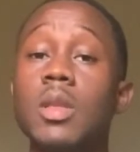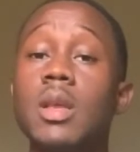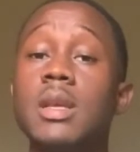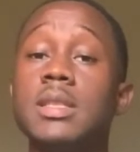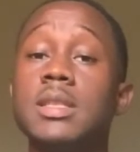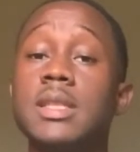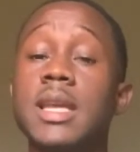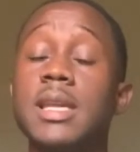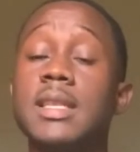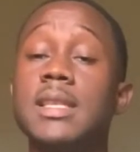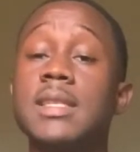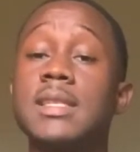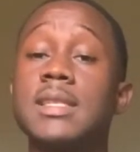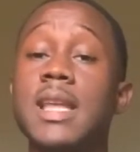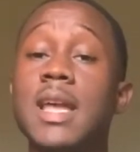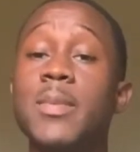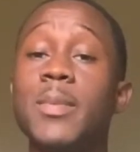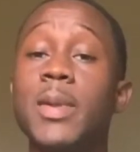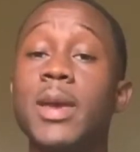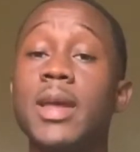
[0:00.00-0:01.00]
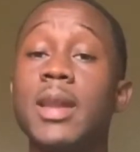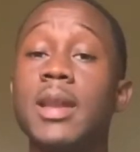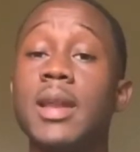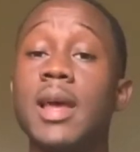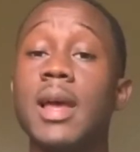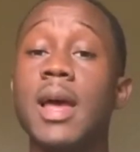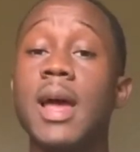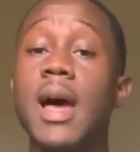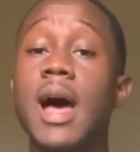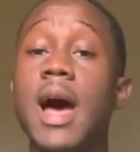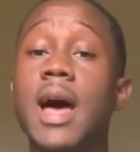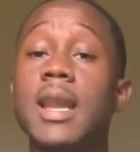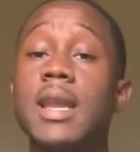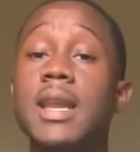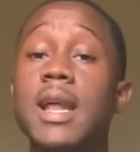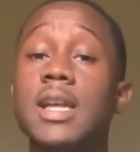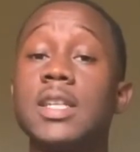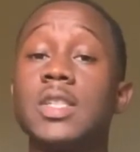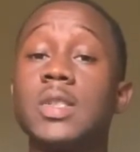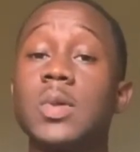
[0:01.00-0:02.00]
take the statement, "I did
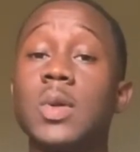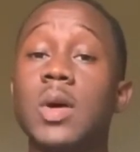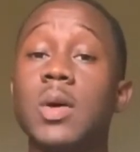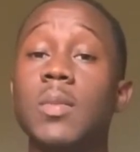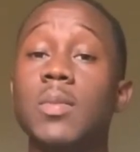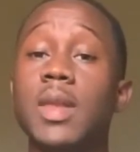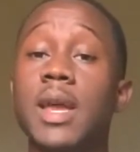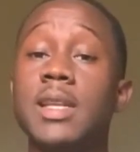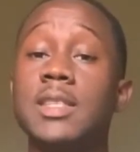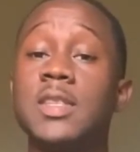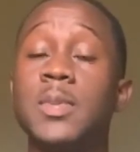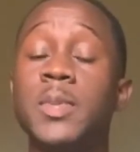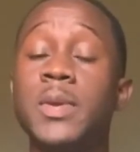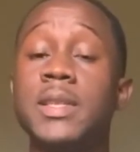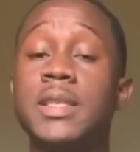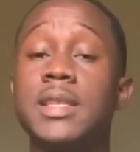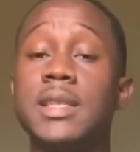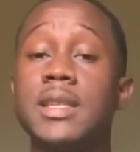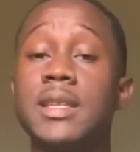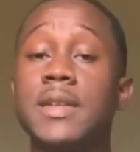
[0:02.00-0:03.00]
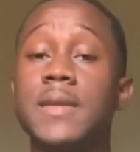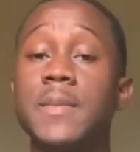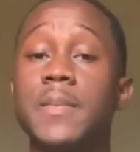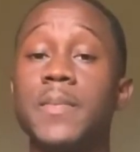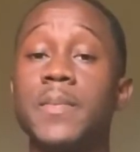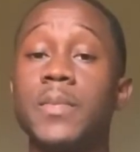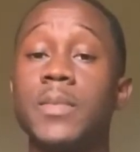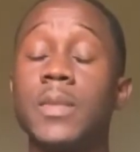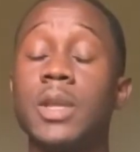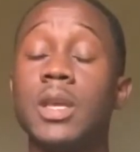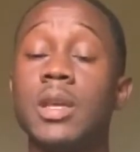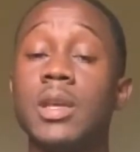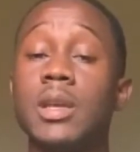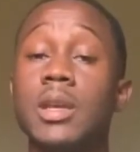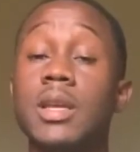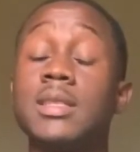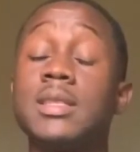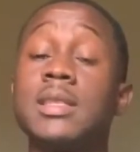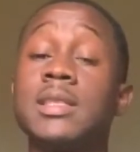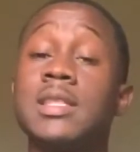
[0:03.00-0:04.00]
not show up late to PT."
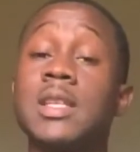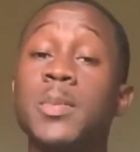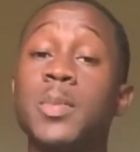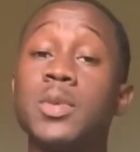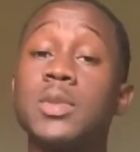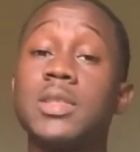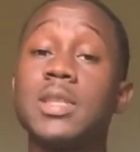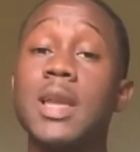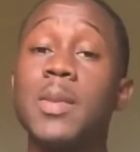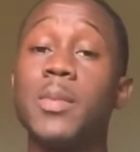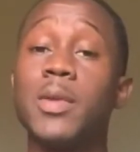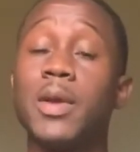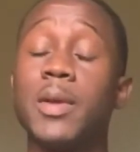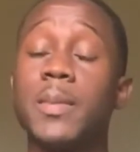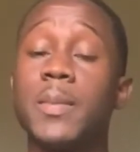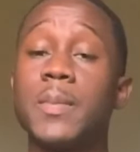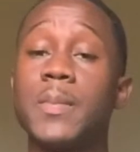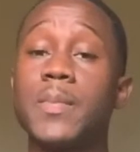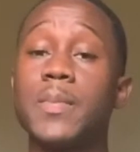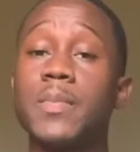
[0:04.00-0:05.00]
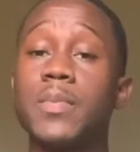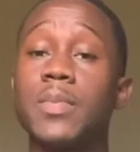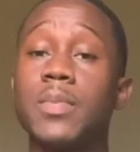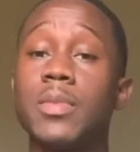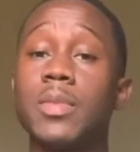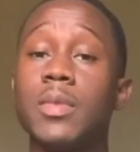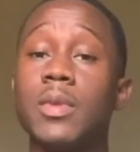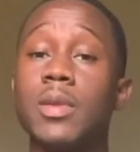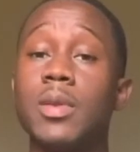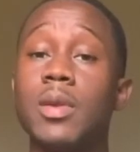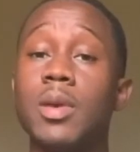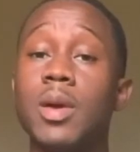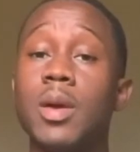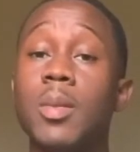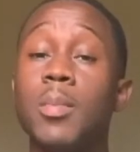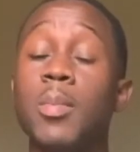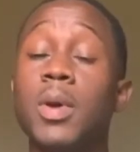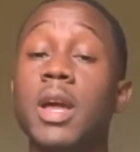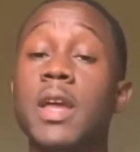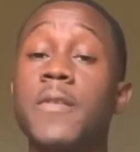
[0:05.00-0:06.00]
It's a simple statement.
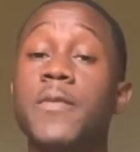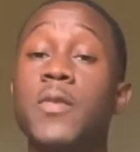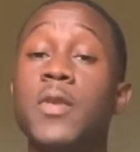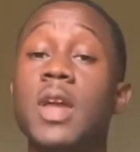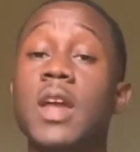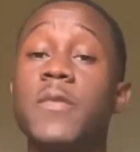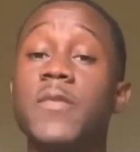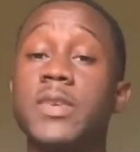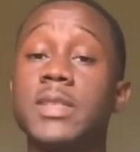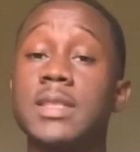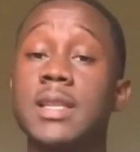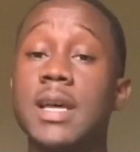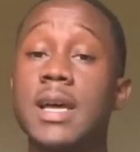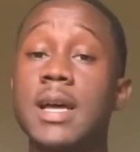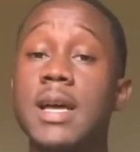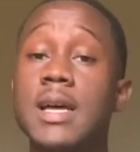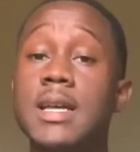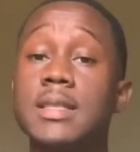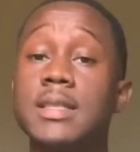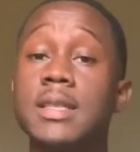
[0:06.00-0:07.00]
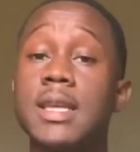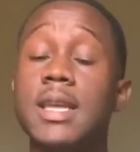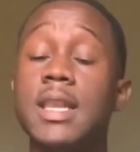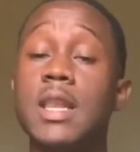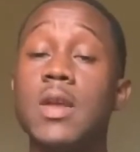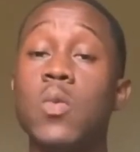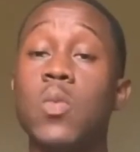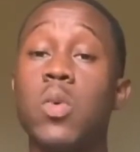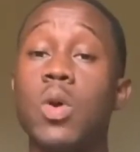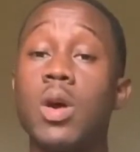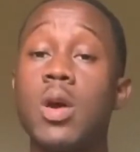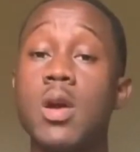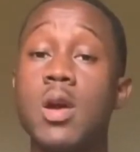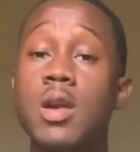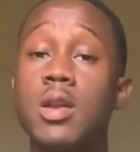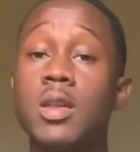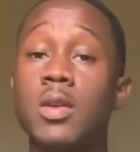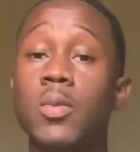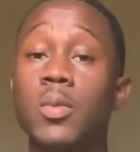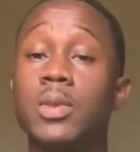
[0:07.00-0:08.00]
But if you emphasize any
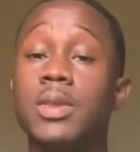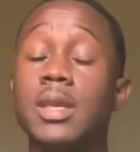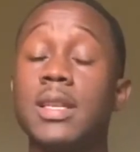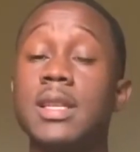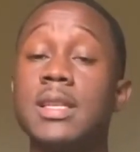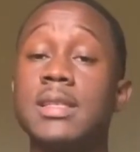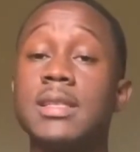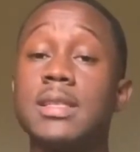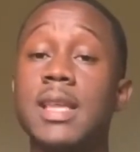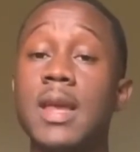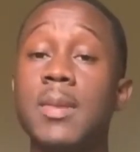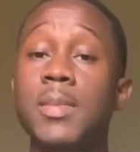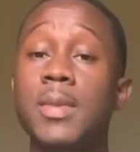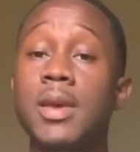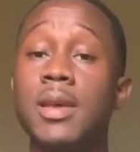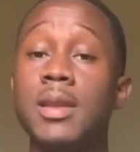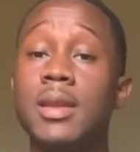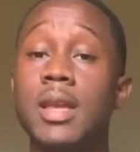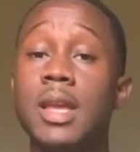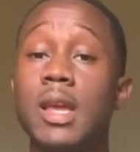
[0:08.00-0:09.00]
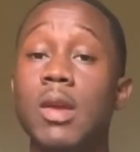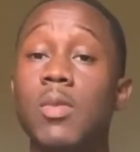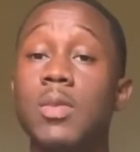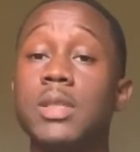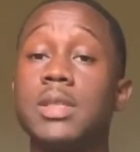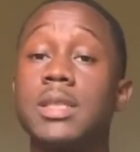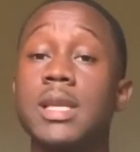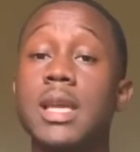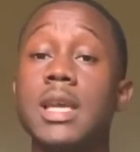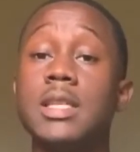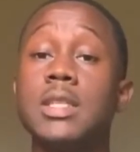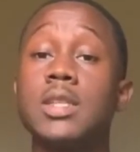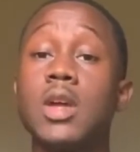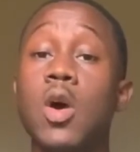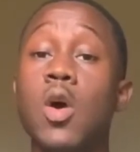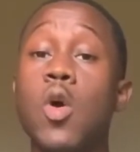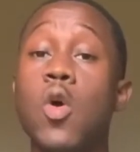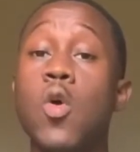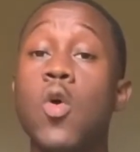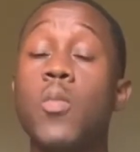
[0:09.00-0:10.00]
word within this statement, it would change the
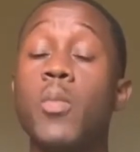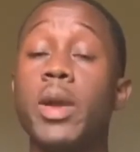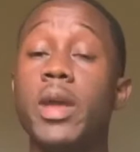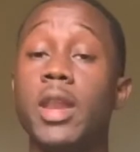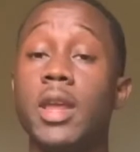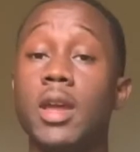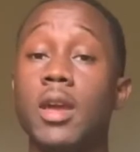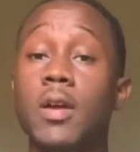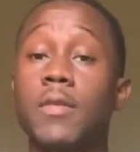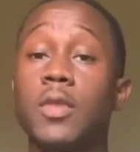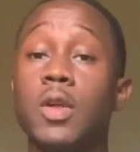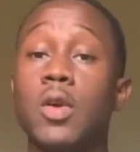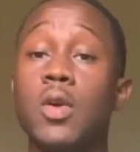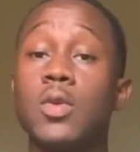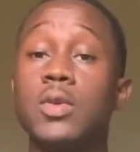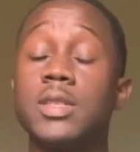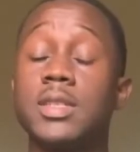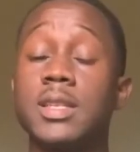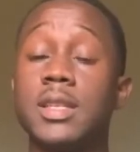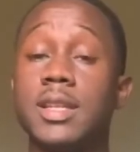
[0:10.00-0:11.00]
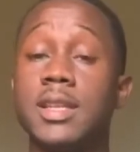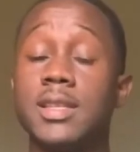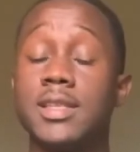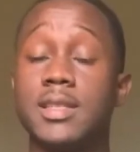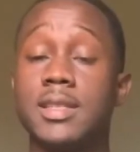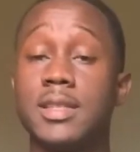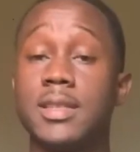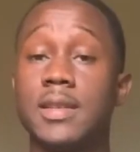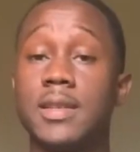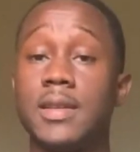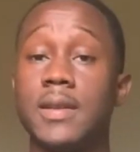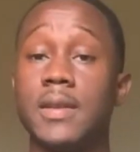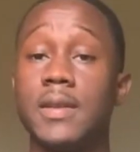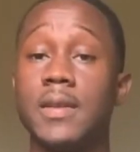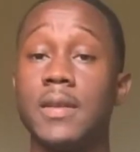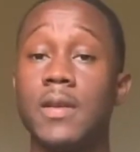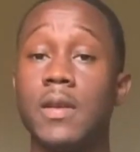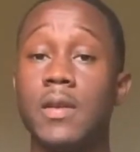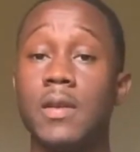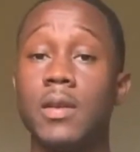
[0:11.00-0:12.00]
whole meaning of the whole sentence.
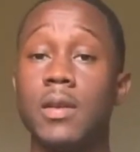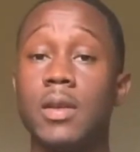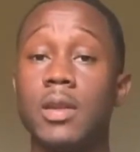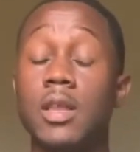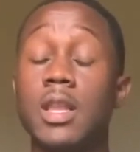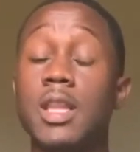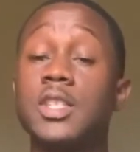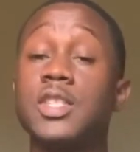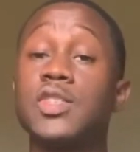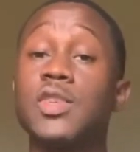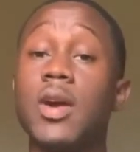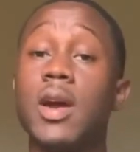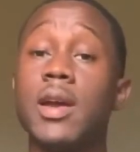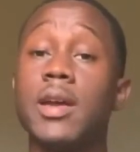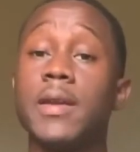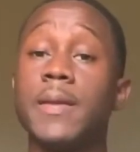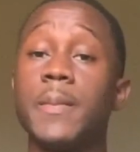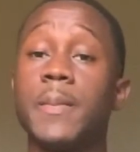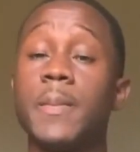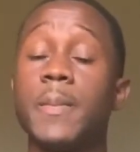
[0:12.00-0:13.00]
Let's try it.